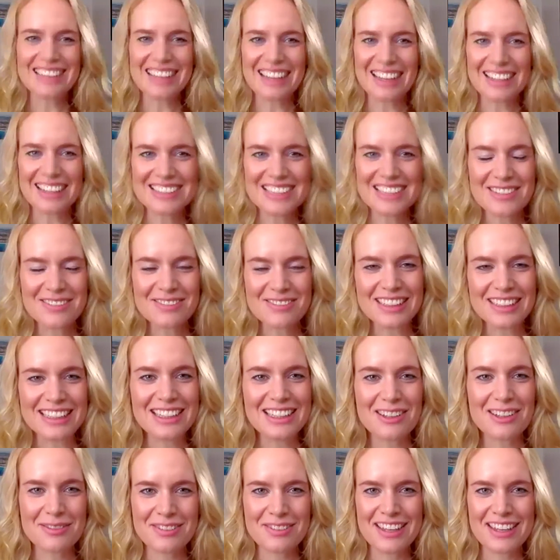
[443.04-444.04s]
I definitely
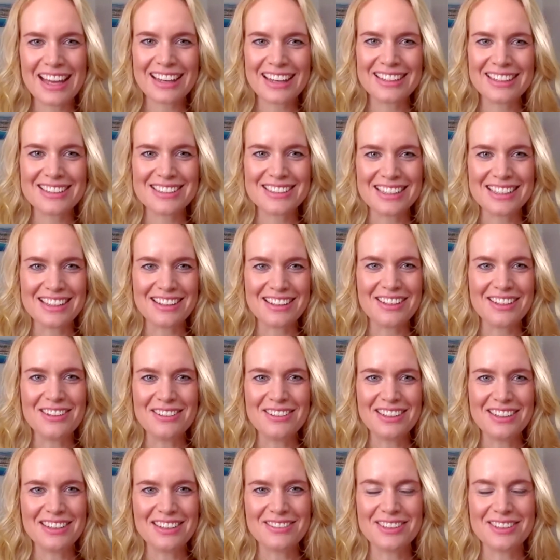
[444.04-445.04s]
love the energy that you
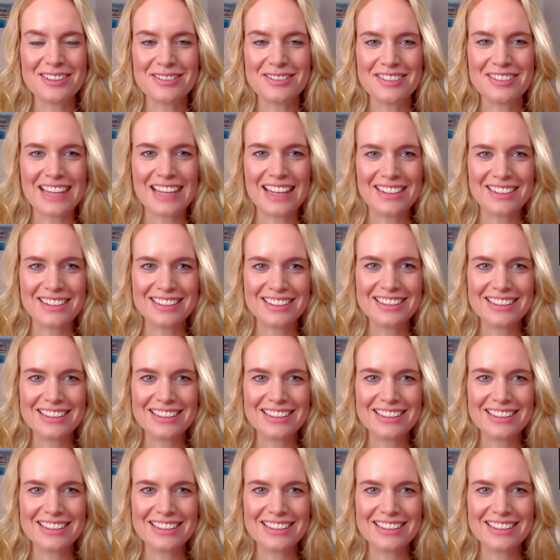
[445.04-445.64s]
give off now.